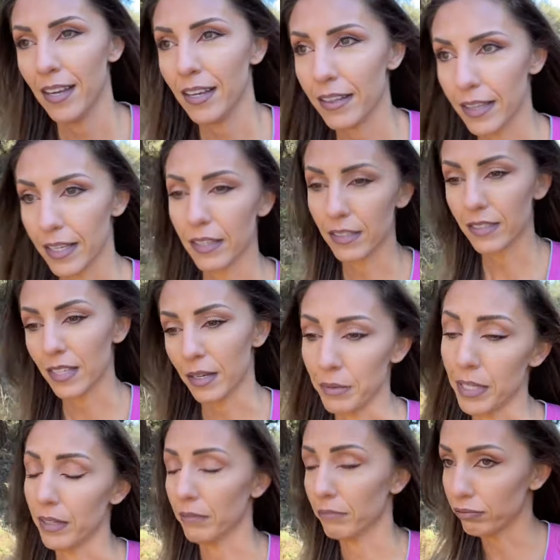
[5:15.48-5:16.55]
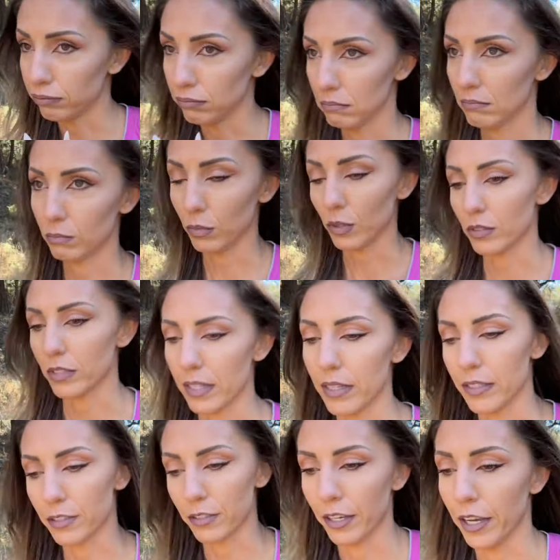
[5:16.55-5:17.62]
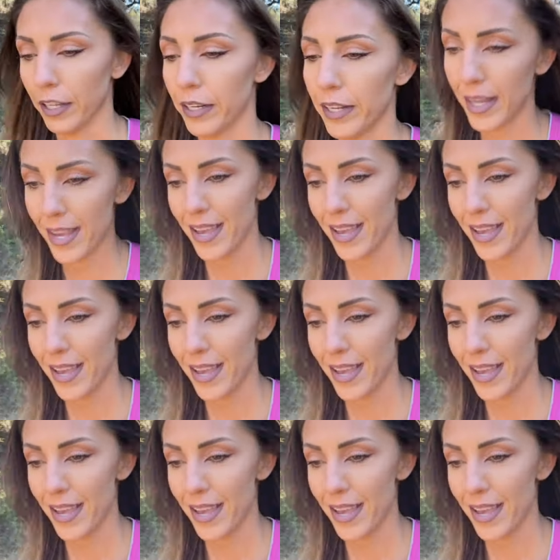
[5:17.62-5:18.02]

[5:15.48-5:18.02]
Things, I mean, won't say things are good.